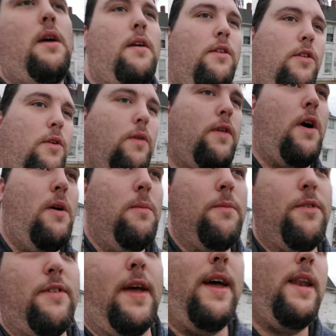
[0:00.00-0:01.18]
to the
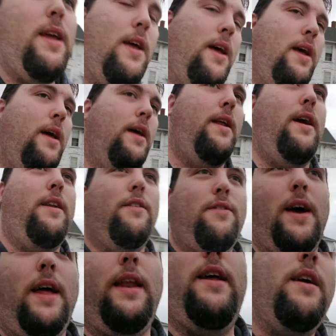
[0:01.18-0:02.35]
homestead, and I
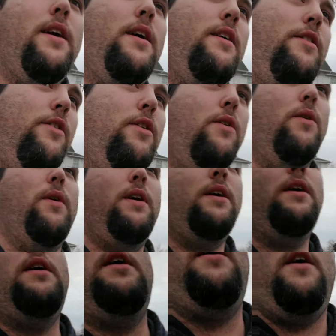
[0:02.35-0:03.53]
decided to
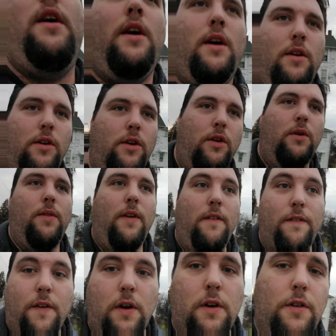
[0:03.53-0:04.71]
do the
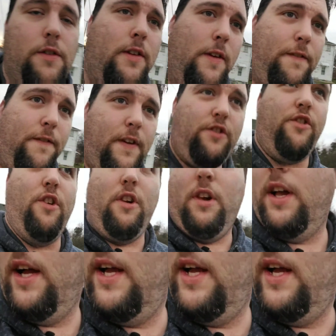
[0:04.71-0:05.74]
first official